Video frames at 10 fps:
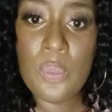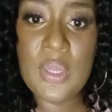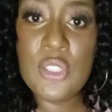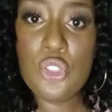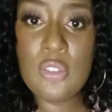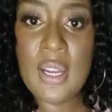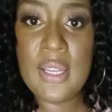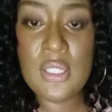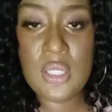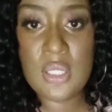when
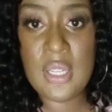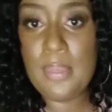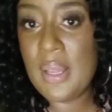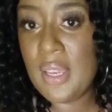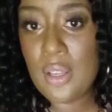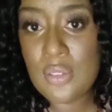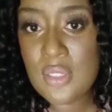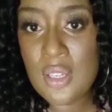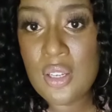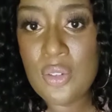trying to get my nails
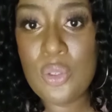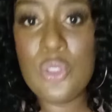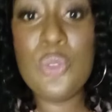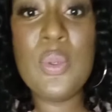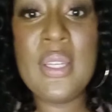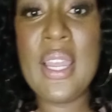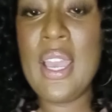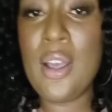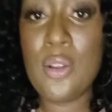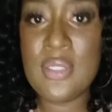done or doing
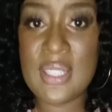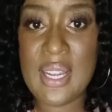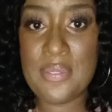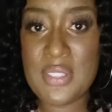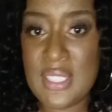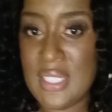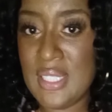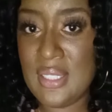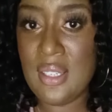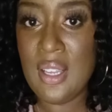nails, and I've
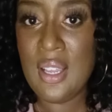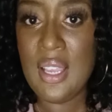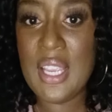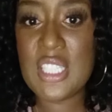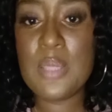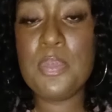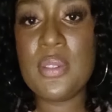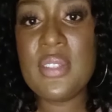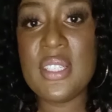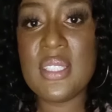seen
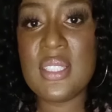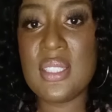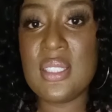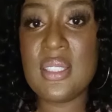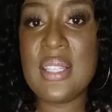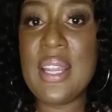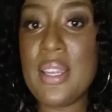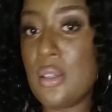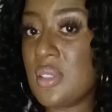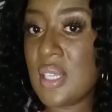experiences that
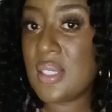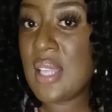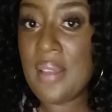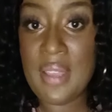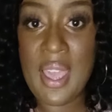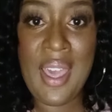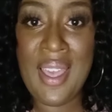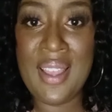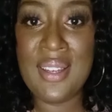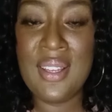nail techs have
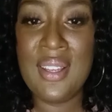had.